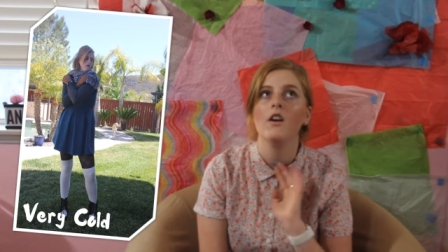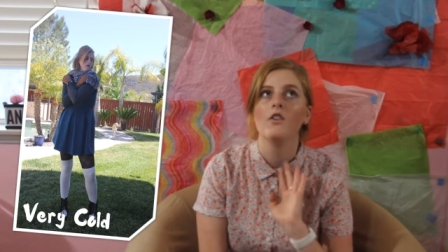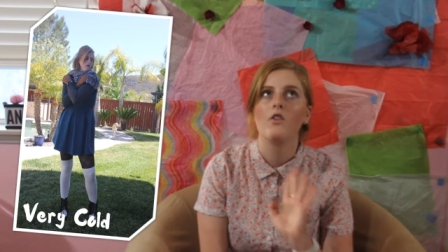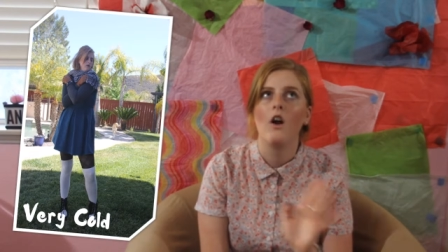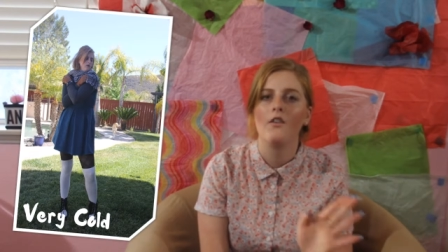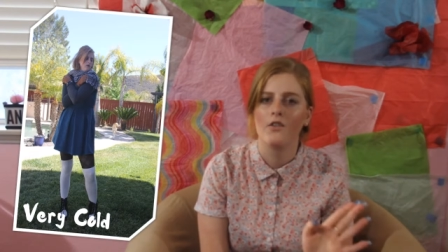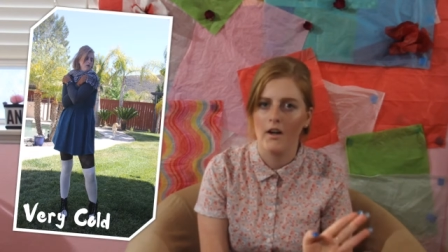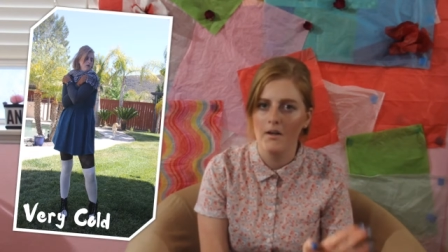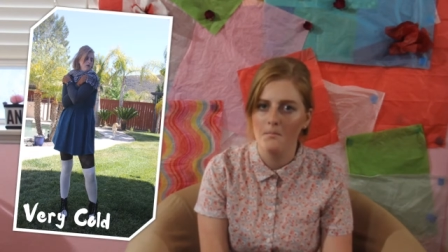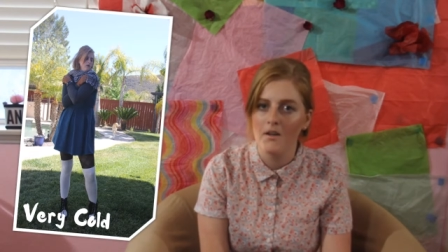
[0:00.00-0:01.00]
Scarves are
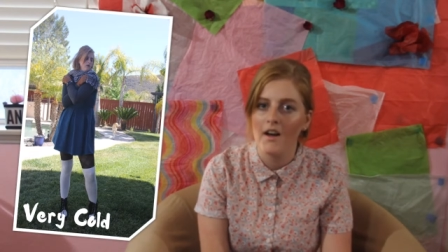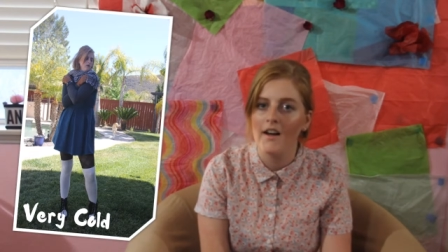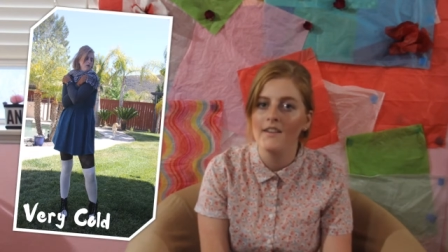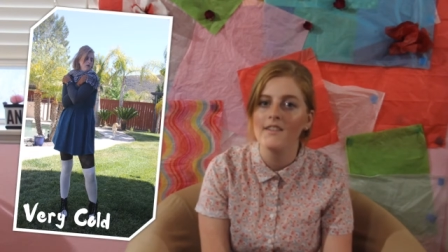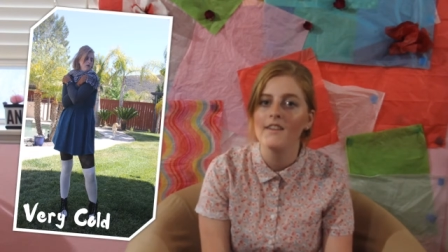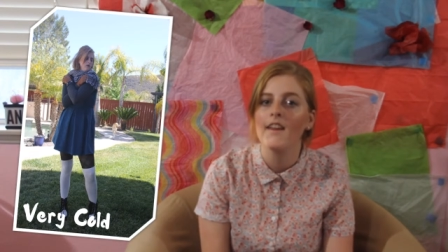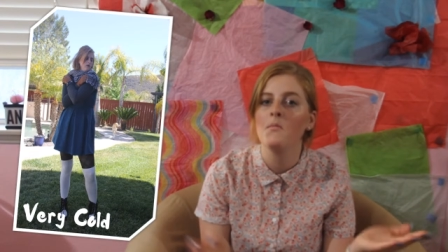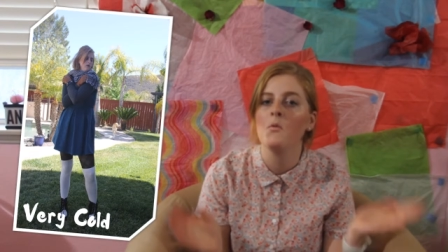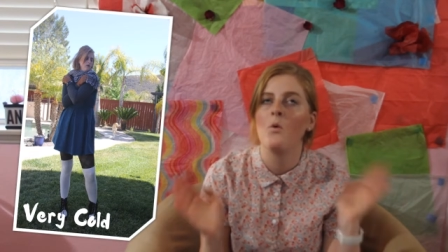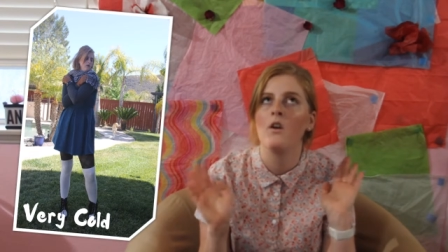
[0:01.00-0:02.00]
great because they can
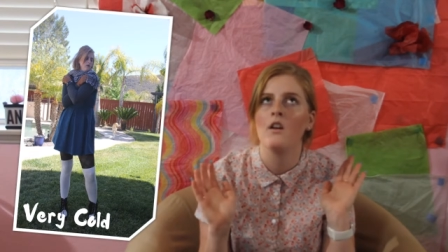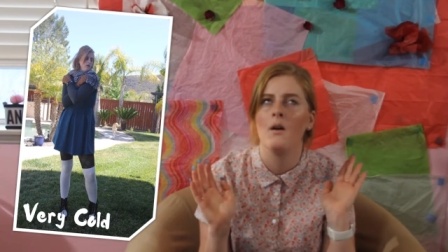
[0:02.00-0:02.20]
be worn in